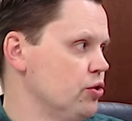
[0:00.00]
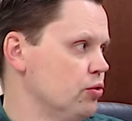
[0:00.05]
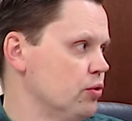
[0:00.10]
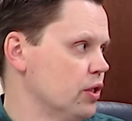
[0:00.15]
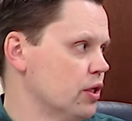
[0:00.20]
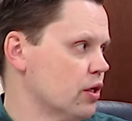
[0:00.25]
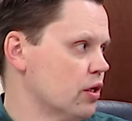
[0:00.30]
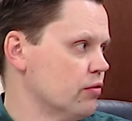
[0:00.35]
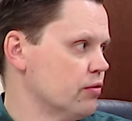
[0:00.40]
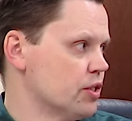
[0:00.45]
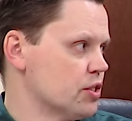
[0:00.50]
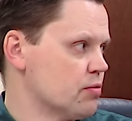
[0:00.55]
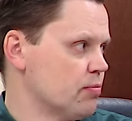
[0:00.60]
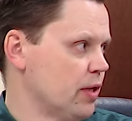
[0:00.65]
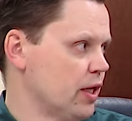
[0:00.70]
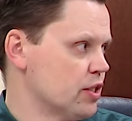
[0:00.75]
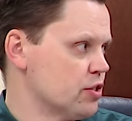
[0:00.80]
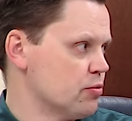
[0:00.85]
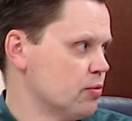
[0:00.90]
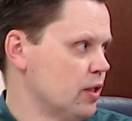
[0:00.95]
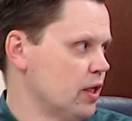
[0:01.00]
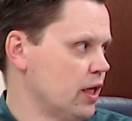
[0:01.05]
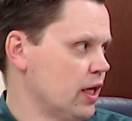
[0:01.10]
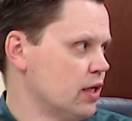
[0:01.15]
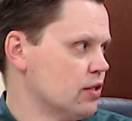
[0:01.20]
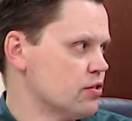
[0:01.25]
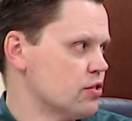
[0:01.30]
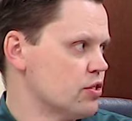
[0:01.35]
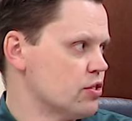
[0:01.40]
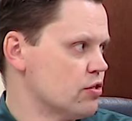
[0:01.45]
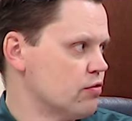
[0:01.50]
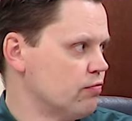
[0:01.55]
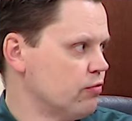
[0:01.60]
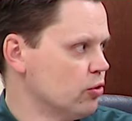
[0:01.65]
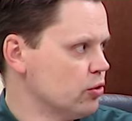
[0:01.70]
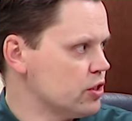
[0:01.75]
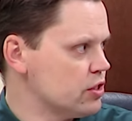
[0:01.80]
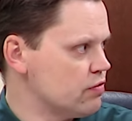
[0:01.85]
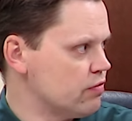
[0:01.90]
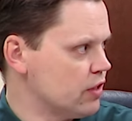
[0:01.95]
do in our risk management analysis, it
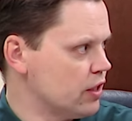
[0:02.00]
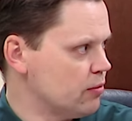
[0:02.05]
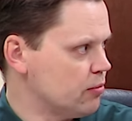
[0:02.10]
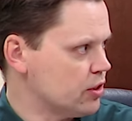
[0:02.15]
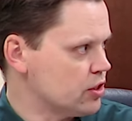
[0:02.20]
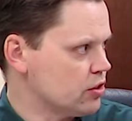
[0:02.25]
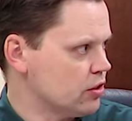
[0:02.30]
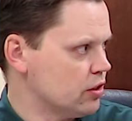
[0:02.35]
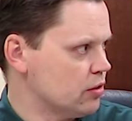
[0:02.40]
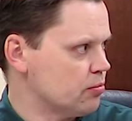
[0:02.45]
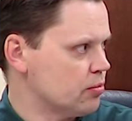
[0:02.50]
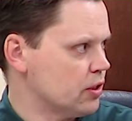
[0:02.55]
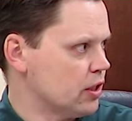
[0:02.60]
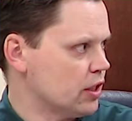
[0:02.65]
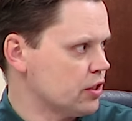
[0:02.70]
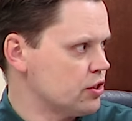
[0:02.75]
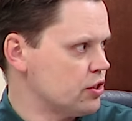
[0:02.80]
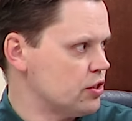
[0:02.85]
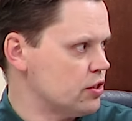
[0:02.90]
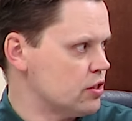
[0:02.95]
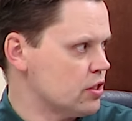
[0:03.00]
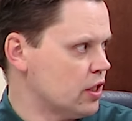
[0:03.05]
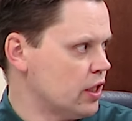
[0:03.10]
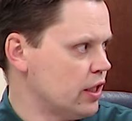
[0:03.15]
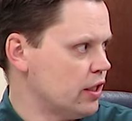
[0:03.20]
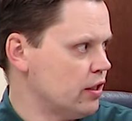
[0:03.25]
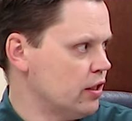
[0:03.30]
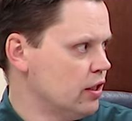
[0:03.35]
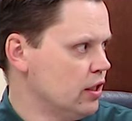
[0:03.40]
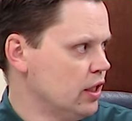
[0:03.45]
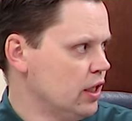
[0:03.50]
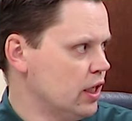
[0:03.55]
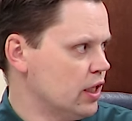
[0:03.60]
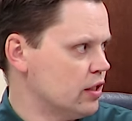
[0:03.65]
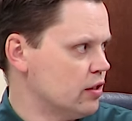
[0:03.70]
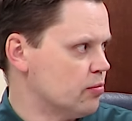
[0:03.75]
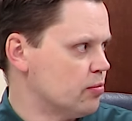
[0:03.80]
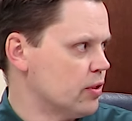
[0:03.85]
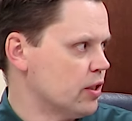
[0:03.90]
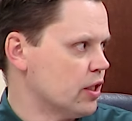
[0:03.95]
focuses very much on the production side
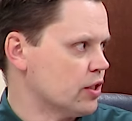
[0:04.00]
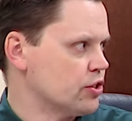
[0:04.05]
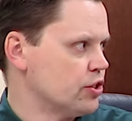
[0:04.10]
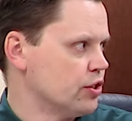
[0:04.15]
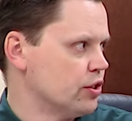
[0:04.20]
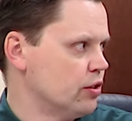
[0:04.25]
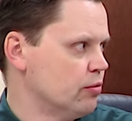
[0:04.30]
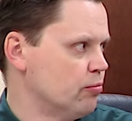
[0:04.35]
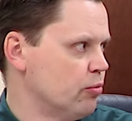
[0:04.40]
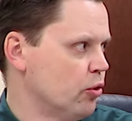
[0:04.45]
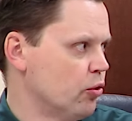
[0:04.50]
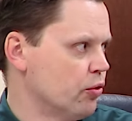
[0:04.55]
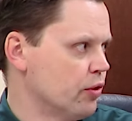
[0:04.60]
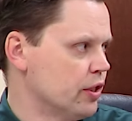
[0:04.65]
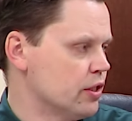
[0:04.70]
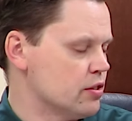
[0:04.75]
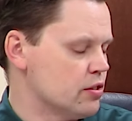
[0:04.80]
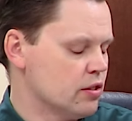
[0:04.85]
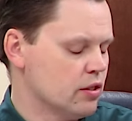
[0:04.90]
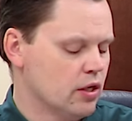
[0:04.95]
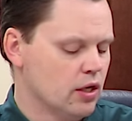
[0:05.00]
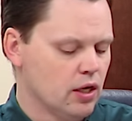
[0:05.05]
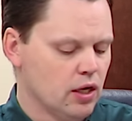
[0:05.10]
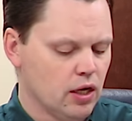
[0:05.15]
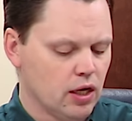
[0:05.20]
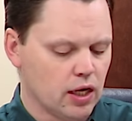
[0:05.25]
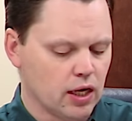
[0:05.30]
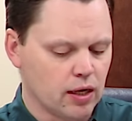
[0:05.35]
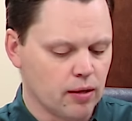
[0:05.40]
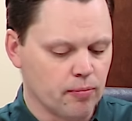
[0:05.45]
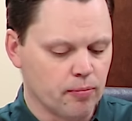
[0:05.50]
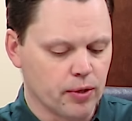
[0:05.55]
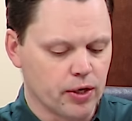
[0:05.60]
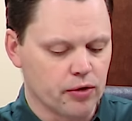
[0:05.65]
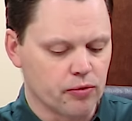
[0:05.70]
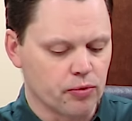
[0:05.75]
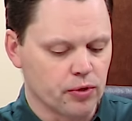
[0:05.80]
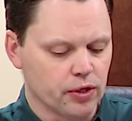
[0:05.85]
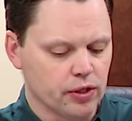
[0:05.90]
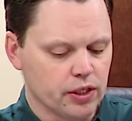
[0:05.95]
and the production component. Um, but
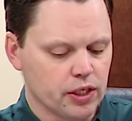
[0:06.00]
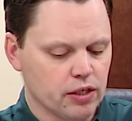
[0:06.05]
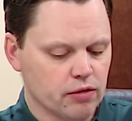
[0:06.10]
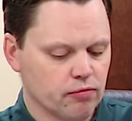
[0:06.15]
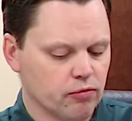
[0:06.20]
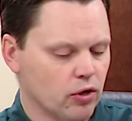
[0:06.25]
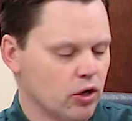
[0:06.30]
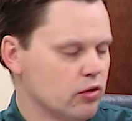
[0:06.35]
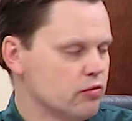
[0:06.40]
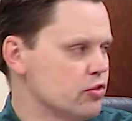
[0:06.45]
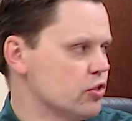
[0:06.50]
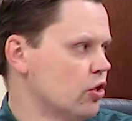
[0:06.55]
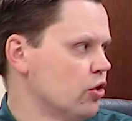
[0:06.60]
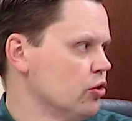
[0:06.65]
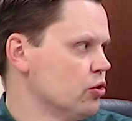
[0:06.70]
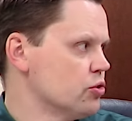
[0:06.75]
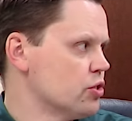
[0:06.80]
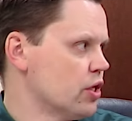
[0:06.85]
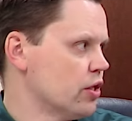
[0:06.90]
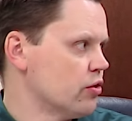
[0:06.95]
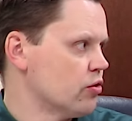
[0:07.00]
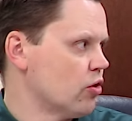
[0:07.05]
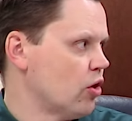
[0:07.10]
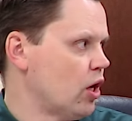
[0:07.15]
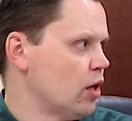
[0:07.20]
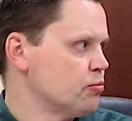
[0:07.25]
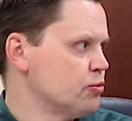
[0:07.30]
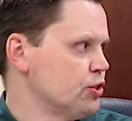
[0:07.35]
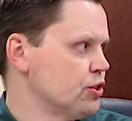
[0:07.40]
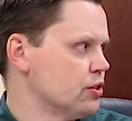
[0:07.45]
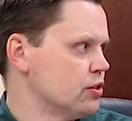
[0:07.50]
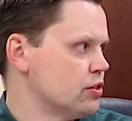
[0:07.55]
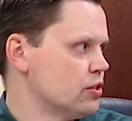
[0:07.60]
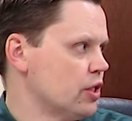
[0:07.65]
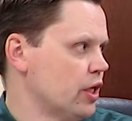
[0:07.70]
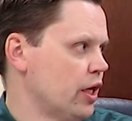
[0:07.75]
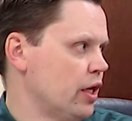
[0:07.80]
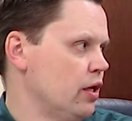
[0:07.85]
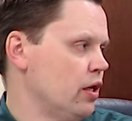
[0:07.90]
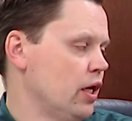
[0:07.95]
it really involves all those other
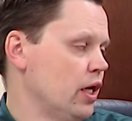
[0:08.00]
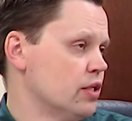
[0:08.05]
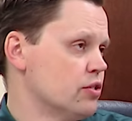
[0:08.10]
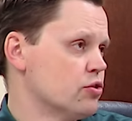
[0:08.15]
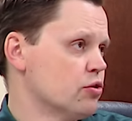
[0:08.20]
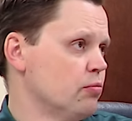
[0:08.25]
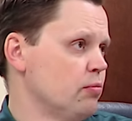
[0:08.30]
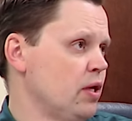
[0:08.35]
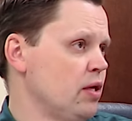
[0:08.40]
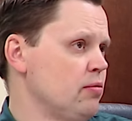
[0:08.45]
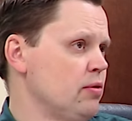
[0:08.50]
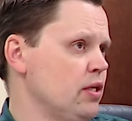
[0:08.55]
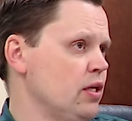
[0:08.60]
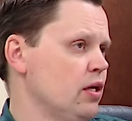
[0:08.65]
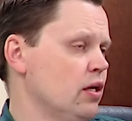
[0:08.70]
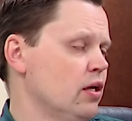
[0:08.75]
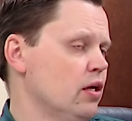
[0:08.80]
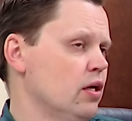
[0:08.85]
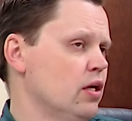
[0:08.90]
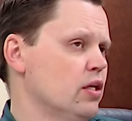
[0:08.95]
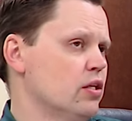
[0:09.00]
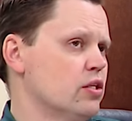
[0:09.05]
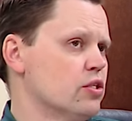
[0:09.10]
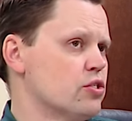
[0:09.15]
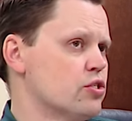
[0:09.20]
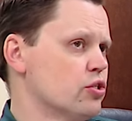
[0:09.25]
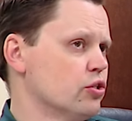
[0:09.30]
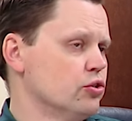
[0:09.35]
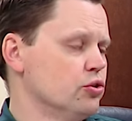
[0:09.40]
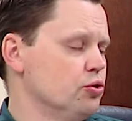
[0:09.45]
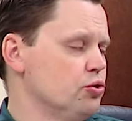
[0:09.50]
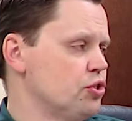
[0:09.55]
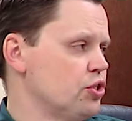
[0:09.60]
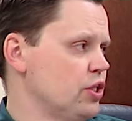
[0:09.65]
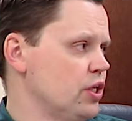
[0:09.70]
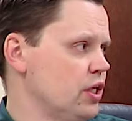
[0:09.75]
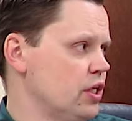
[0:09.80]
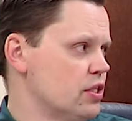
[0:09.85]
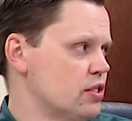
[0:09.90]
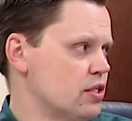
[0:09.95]
options. And, and so maybe the
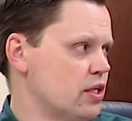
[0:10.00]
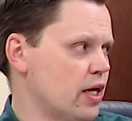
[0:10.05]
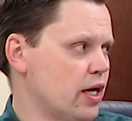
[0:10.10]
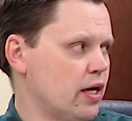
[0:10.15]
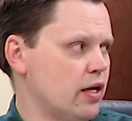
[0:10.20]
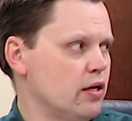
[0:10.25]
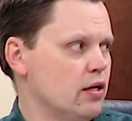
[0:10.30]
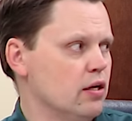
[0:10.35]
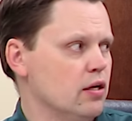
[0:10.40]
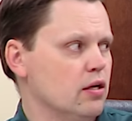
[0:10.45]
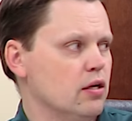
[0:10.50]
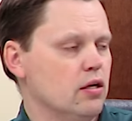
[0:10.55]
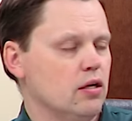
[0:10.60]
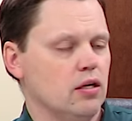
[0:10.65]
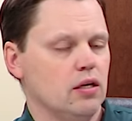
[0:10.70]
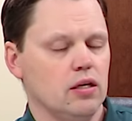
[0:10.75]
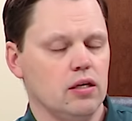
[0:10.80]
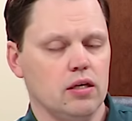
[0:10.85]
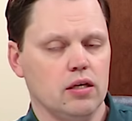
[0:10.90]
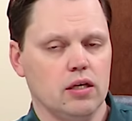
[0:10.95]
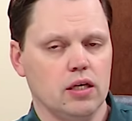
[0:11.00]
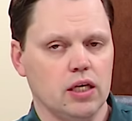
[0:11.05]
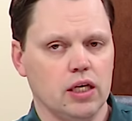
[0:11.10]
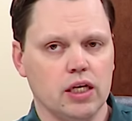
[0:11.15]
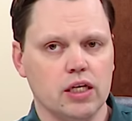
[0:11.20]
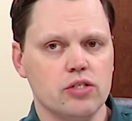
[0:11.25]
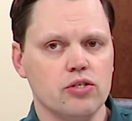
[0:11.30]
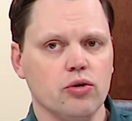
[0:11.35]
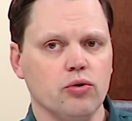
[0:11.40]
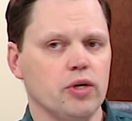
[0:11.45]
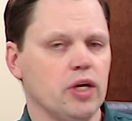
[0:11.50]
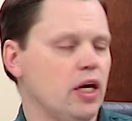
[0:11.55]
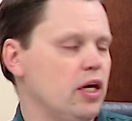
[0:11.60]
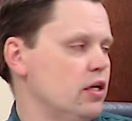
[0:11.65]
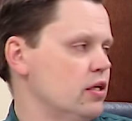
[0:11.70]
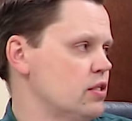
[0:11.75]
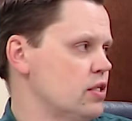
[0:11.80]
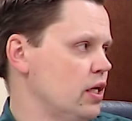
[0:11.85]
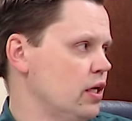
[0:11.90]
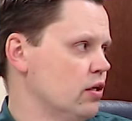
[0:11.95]
solution is that it is
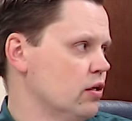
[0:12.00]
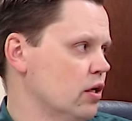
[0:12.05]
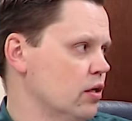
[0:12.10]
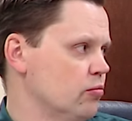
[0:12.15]
okay to take